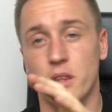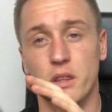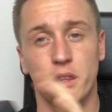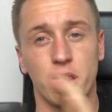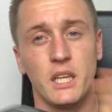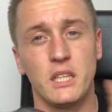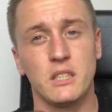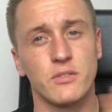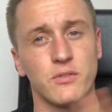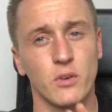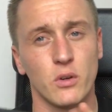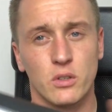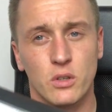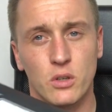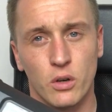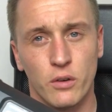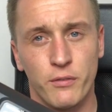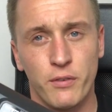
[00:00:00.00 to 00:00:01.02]
These
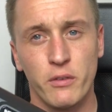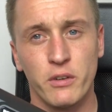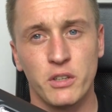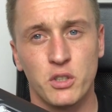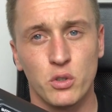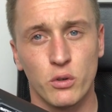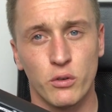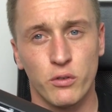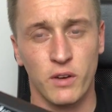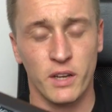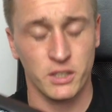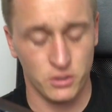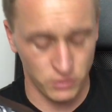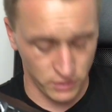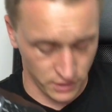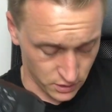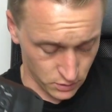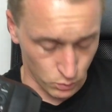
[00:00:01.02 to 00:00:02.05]
have got a very short flash
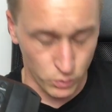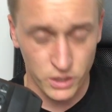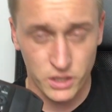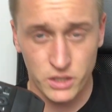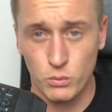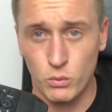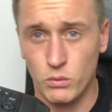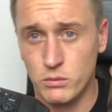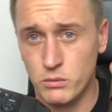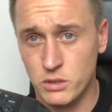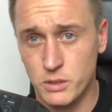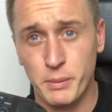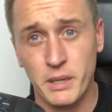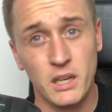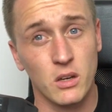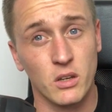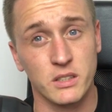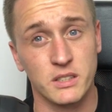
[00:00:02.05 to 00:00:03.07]
duration, which
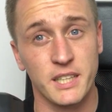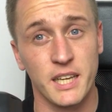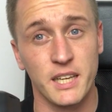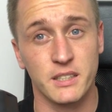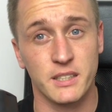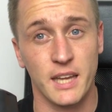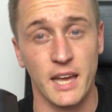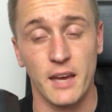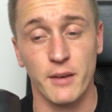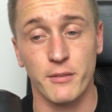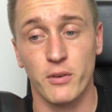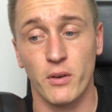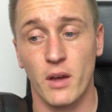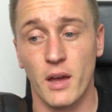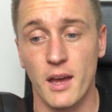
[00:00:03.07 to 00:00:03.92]
speedlights tend to have.